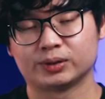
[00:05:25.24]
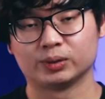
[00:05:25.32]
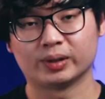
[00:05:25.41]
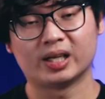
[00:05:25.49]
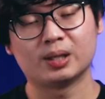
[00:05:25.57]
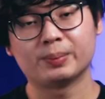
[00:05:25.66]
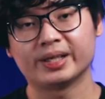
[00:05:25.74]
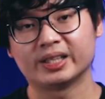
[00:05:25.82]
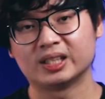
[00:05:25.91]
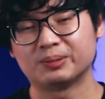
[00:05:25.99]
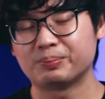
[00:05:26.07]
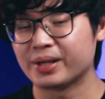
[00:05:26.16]
To
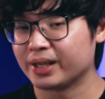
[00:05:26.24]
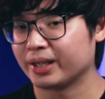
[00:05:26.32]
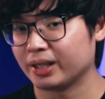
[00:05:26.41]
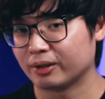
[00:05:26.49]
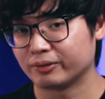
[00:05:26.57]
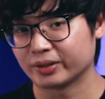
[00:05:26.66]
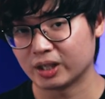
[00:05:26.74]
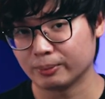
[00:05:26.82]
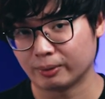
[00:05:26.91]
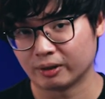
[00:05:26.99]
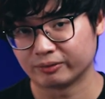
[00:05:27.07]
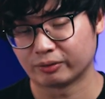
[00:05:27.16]
eliminate the pinging of the
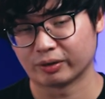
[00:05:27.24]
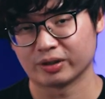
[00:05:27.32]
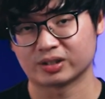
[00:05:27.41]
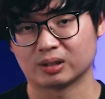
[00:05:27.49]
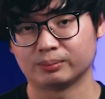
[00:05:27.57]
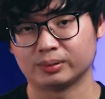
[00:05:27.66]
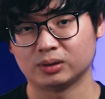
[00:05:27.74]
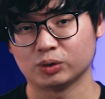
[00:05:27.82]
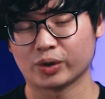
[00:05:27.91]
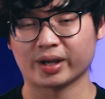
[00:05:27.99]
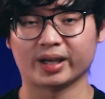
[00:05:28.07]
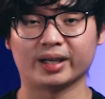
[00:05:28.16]
keyboard, for example,
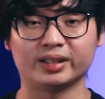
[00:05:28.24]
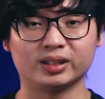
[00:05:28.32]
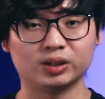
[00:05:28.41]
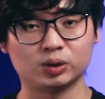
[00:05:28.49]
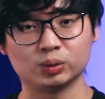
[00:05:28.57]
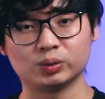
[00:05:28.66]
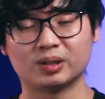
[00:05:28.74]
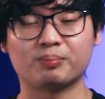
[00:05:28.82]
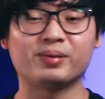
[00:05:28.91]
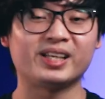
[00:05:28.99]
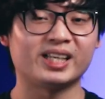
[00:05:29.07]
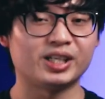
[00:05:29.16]
you can either do the
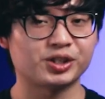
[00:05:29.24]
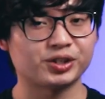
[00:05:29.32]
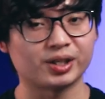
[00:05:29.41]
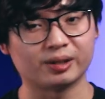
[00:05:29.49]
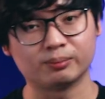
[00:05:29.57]
PE sheet